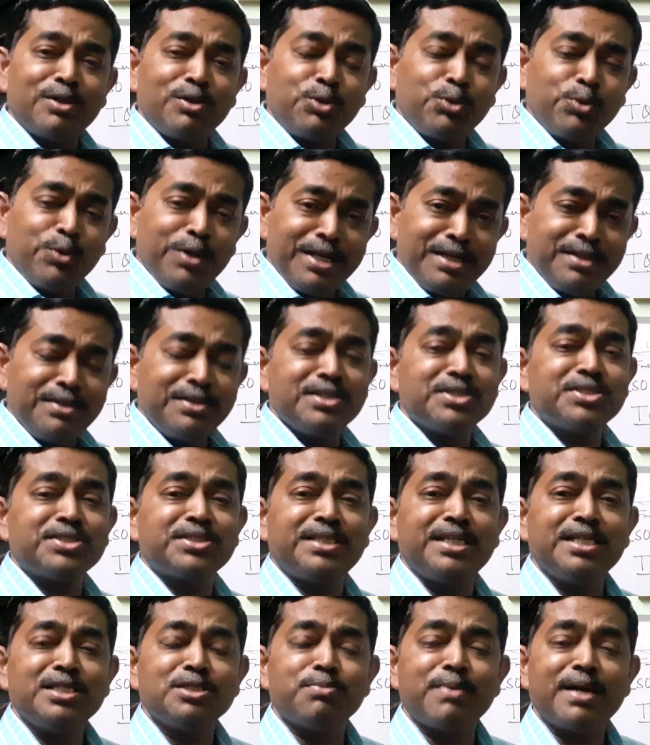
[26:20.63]
doing these
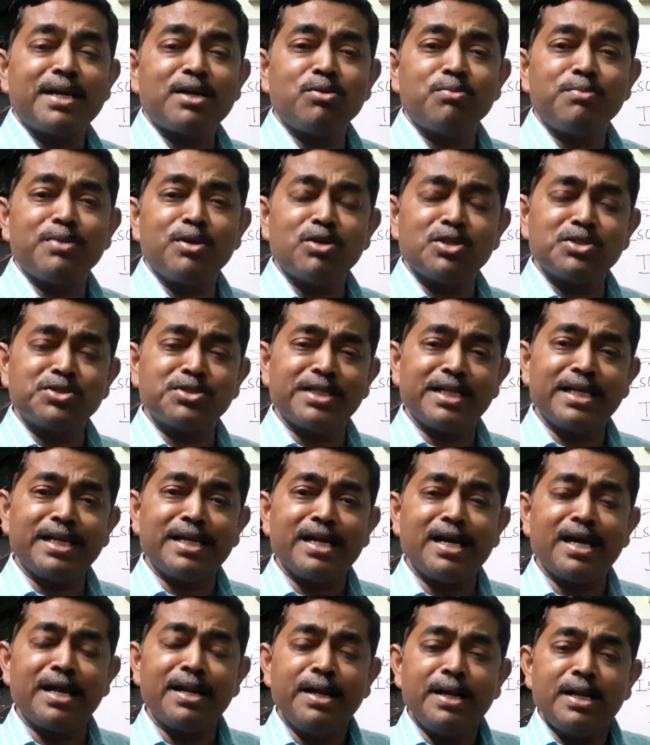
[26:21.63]
things, because they
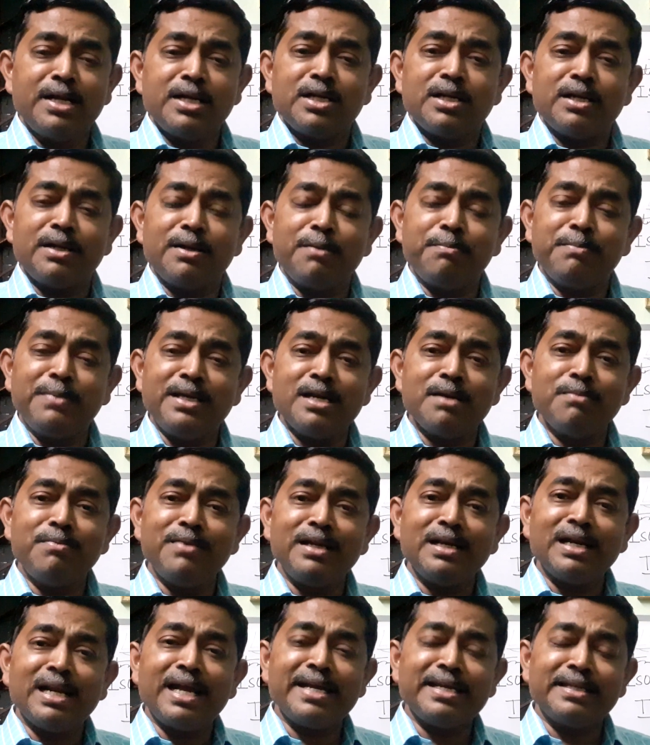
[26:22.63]
are
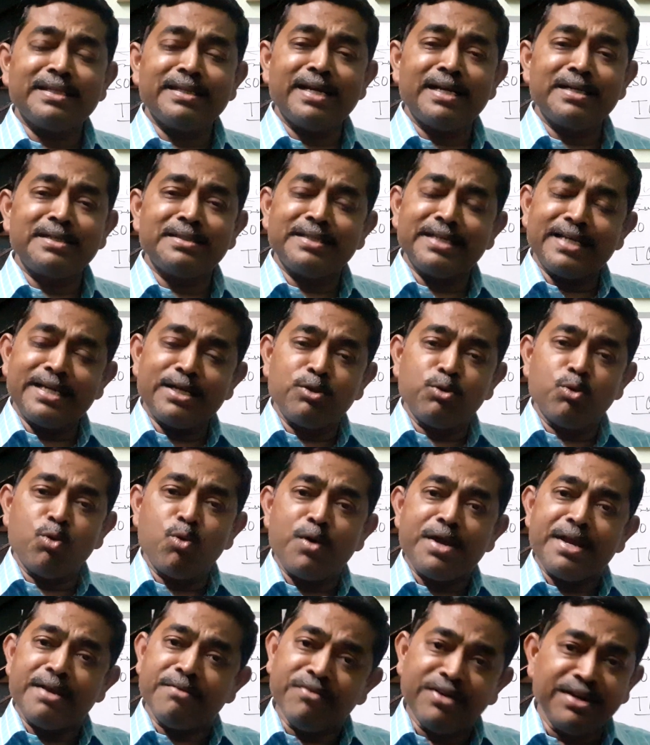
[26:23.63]
behaving like that they
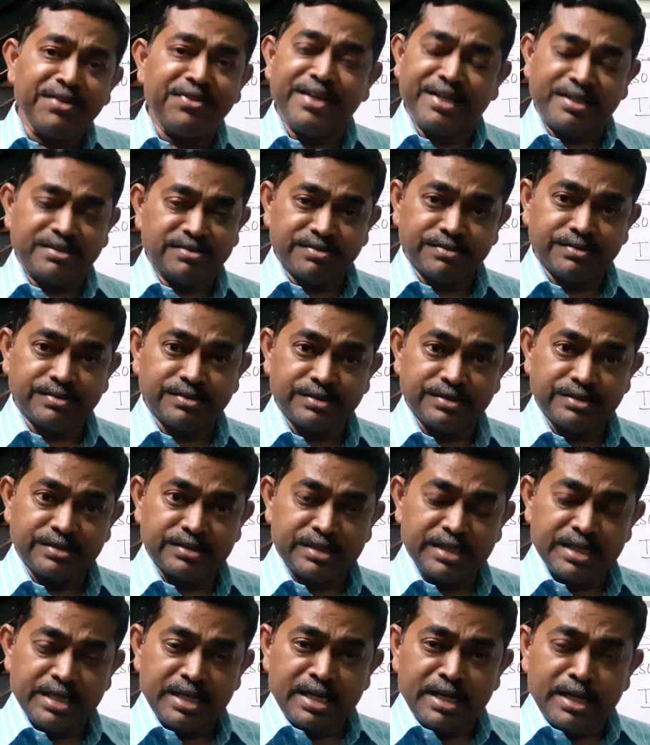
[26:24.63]
know everything.
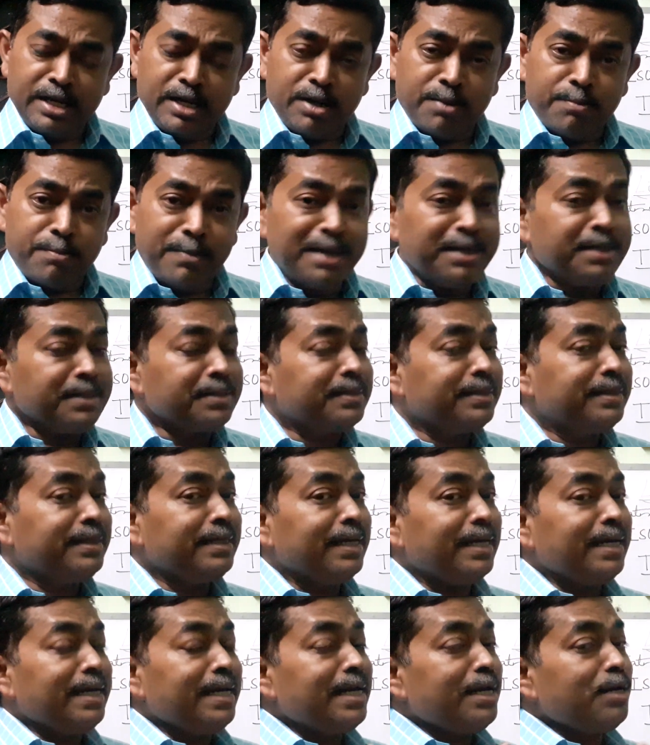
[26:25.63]
But
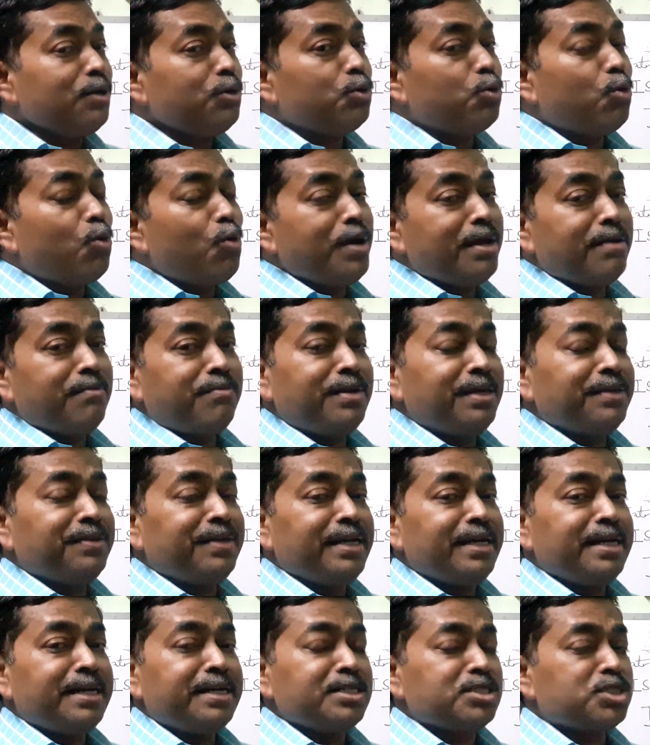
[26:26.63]
they know
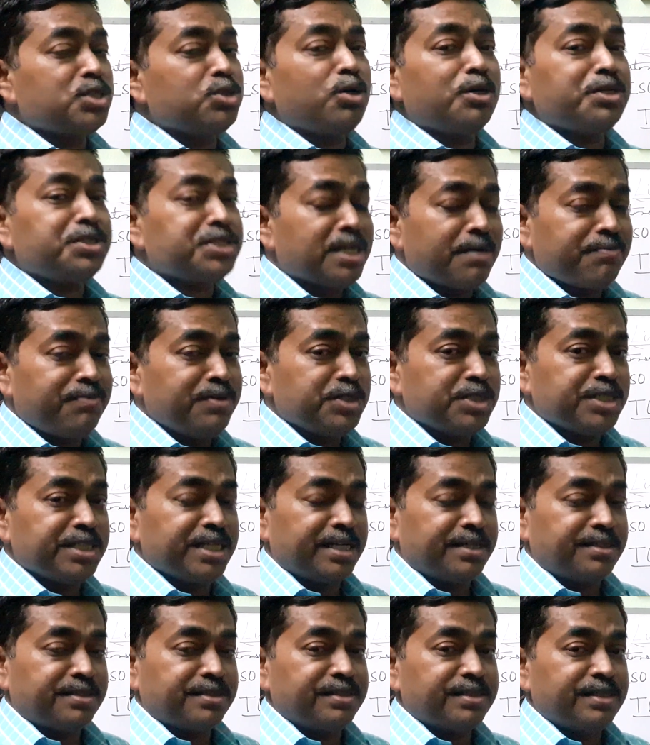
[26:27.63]
everything, it is not
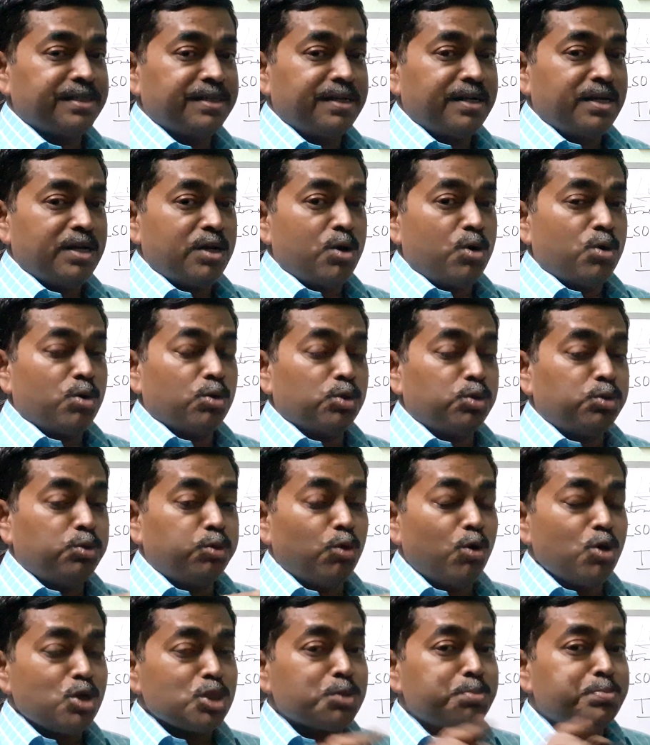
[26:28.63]
sufficient.
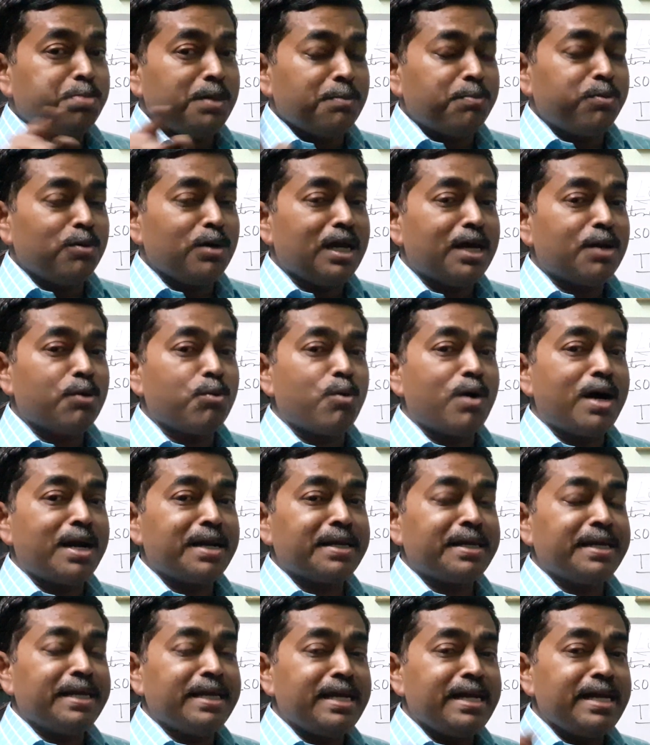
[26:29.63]
Those people are
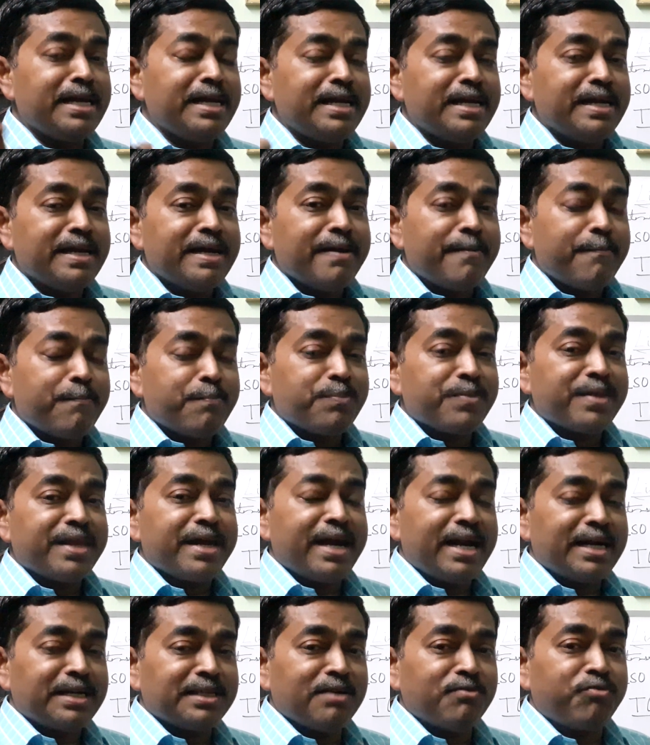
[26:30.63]
working
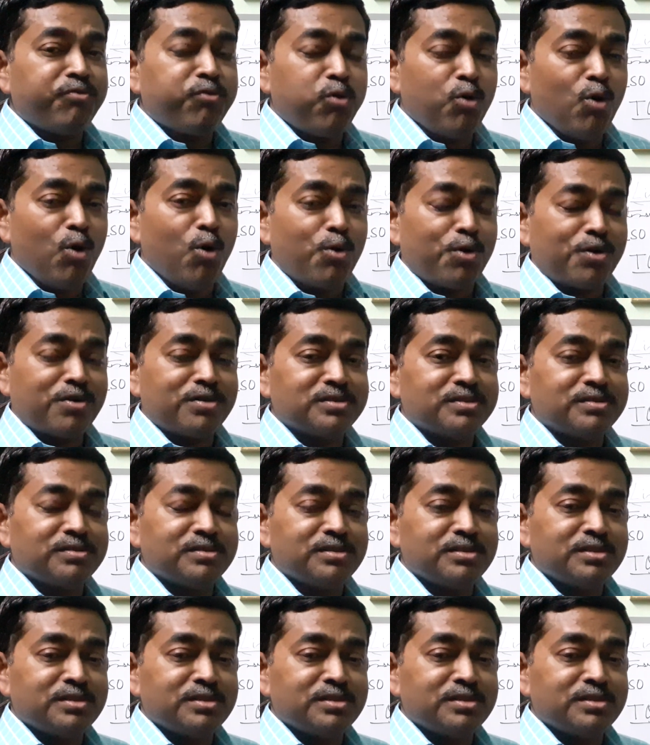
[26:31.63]
at the floor,